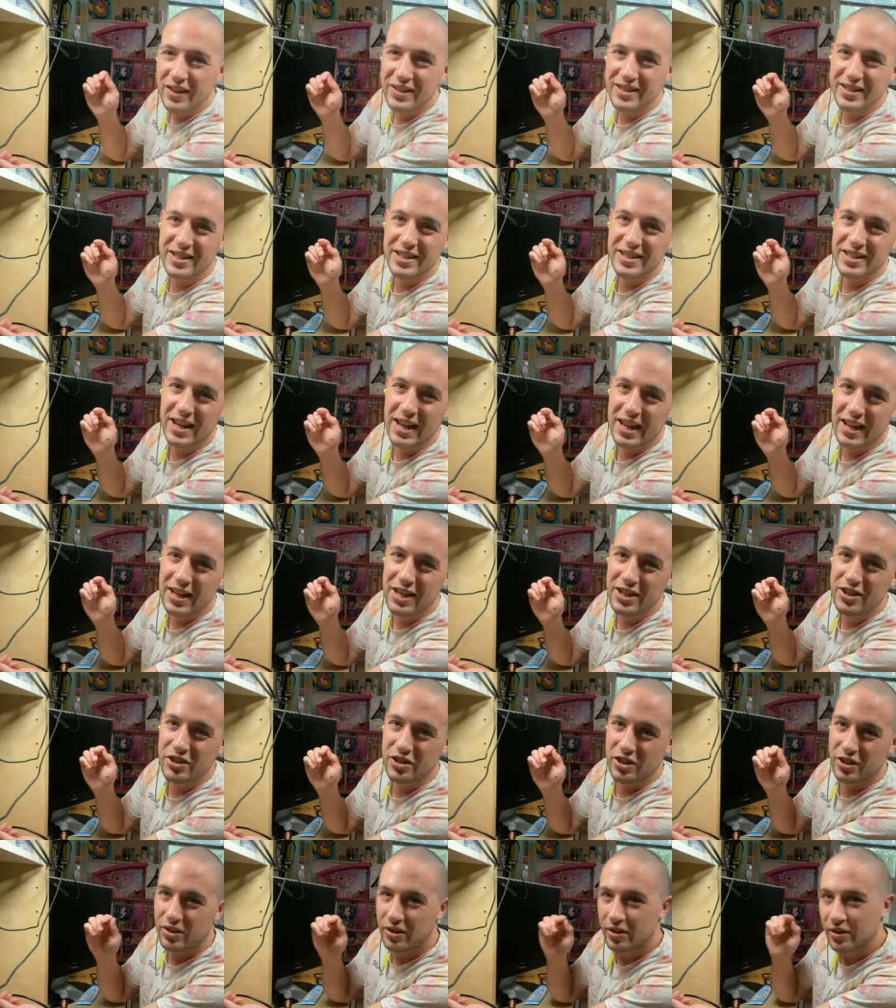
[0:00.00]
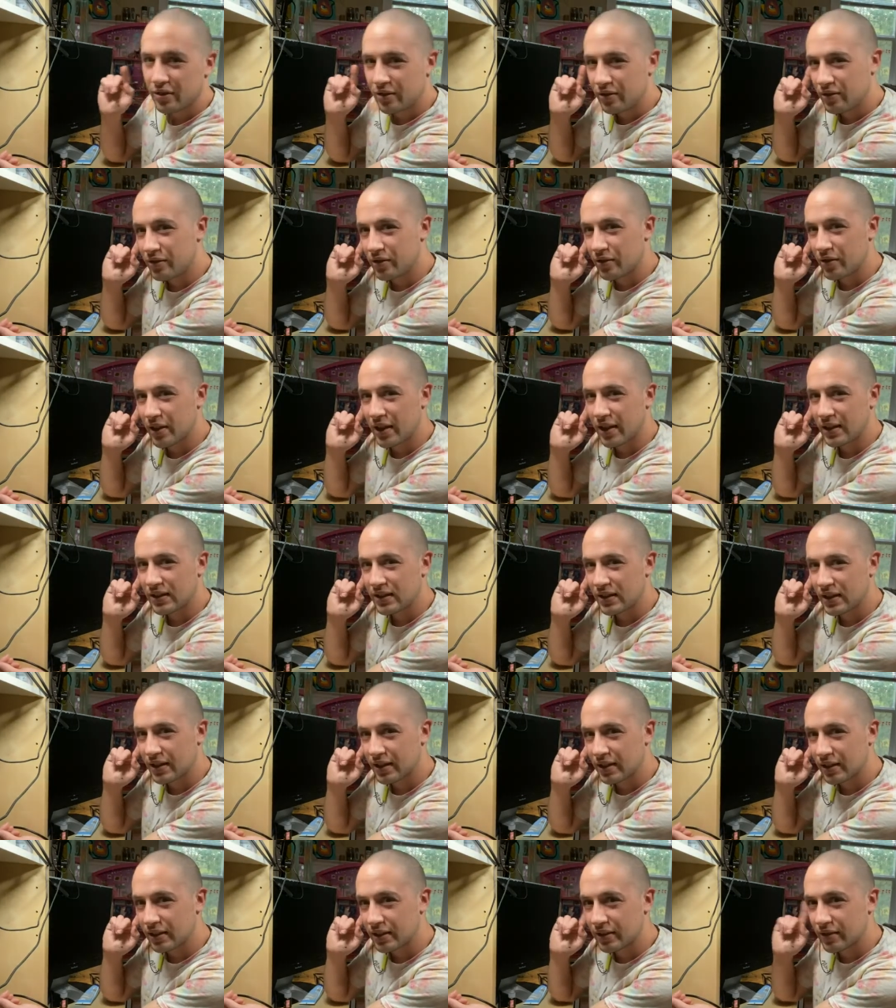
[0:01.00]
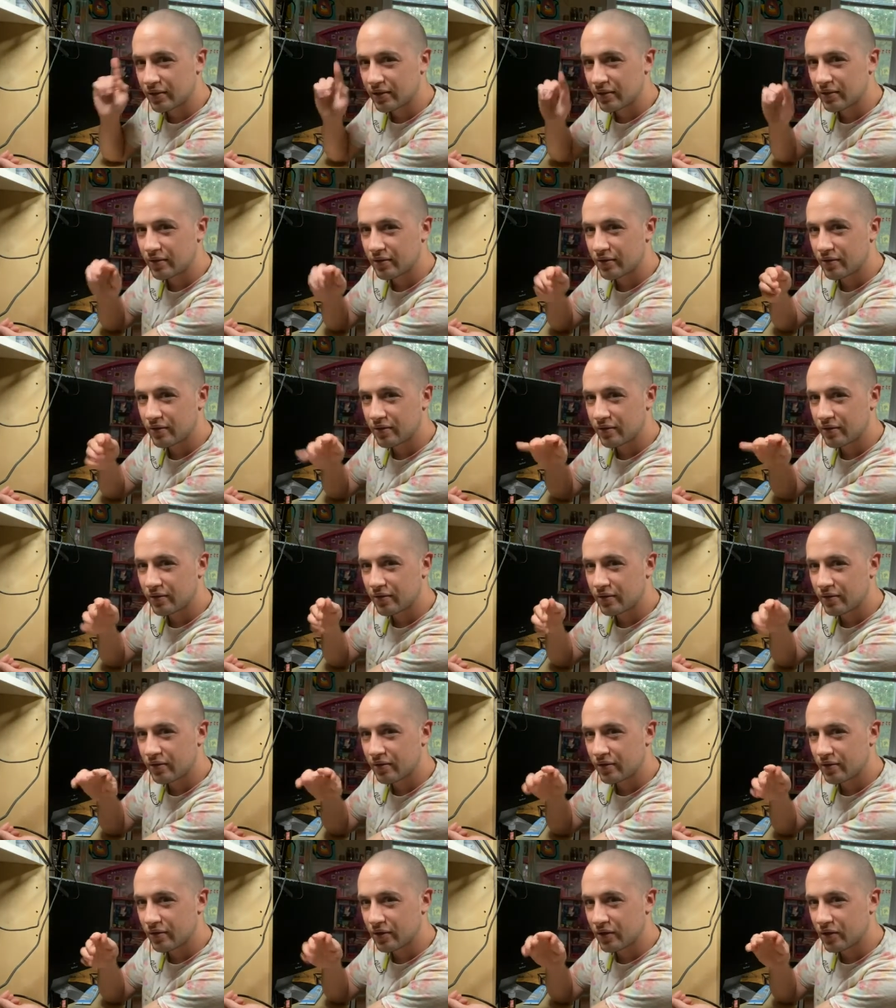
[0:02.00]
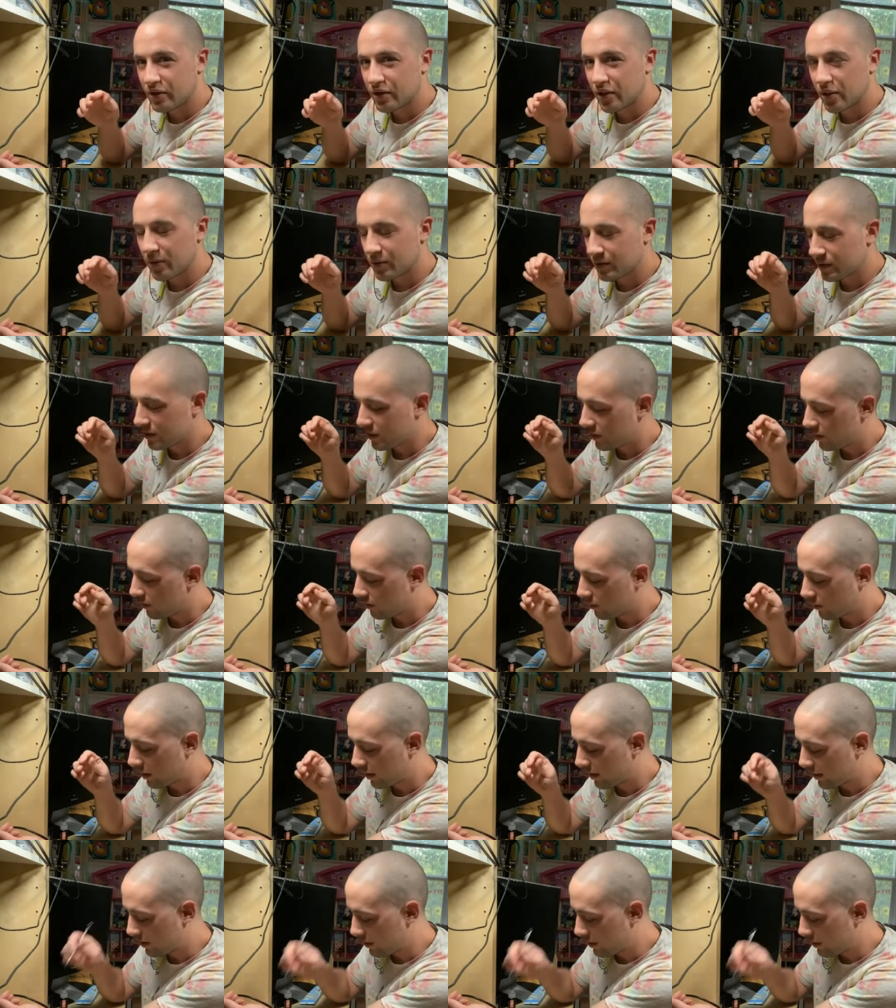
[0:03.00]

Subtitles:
is Asian, so that's like so-so, right?